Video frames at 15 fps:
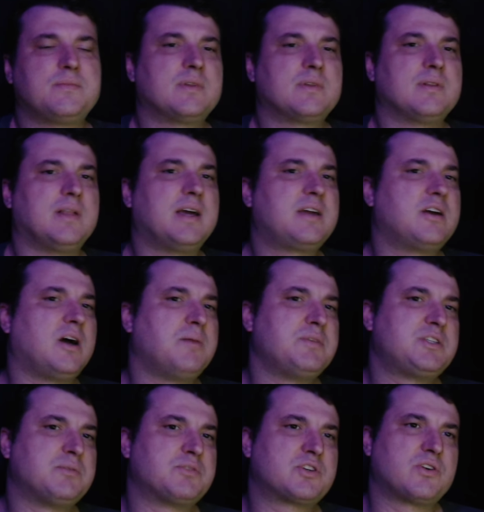Like, comment,
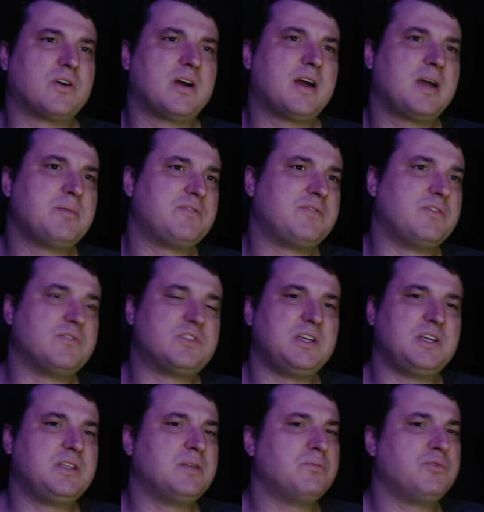subscribe if you've
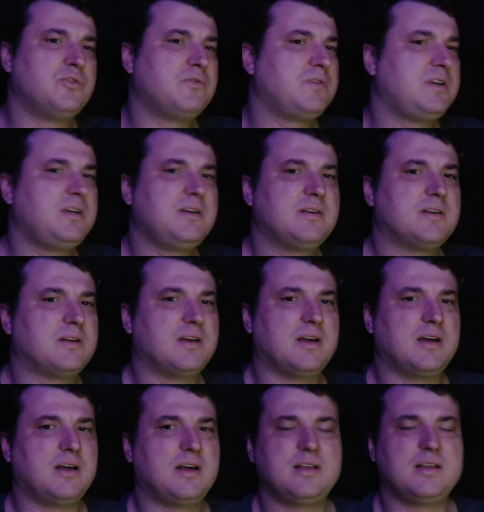seen the movie.
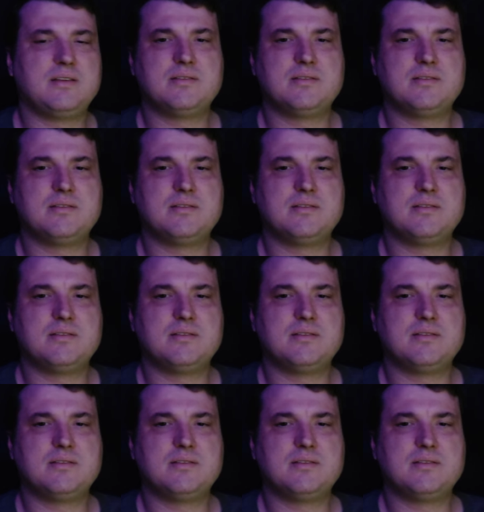Let